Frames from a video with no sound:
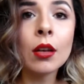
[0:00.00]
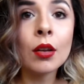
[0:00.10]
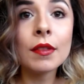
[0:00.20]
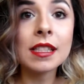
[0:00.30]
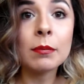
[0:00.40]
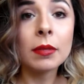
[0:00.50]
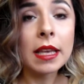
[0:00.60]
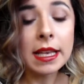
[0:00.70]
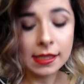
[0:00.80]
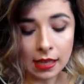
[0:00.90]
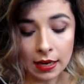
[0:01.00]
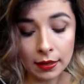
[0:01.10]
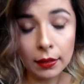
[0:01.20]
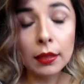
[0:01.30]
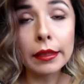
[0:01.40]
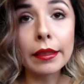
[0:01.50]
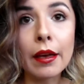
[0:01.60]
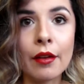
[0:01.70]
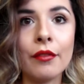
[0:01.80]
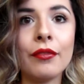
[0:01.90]
all of this in place, I
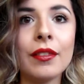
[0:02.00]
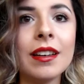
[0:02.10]
love,